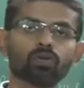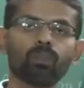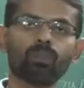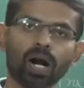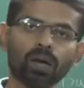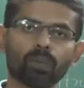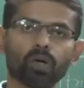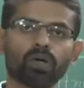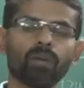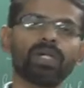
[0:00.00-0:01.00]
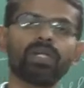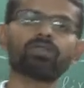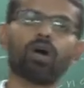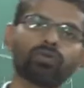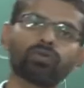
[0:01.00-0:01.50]
So part program, it
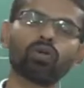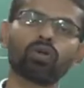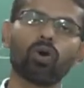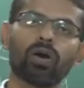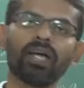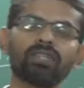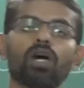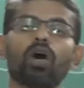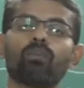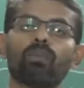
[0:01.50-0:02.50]
is also called as